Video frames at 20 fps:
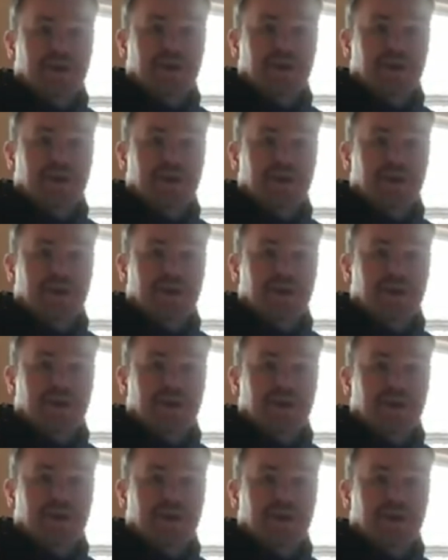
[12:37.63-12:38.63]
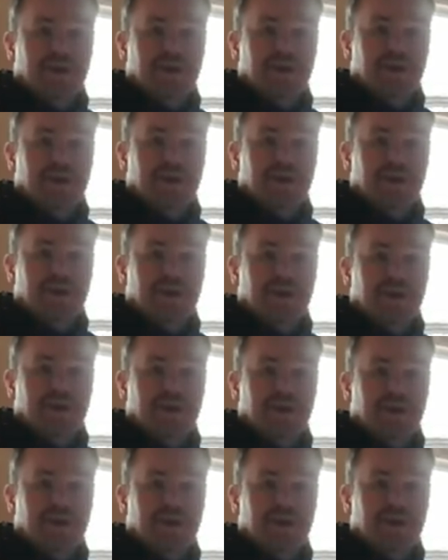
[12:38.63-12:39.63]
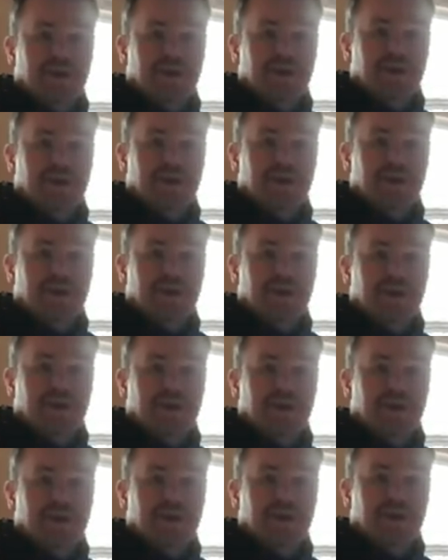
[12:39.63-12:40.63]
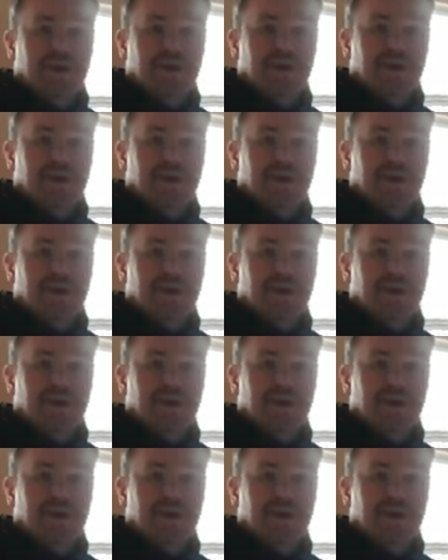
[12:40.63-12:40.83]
So thank you for your time, and enjoy your weekend, guys.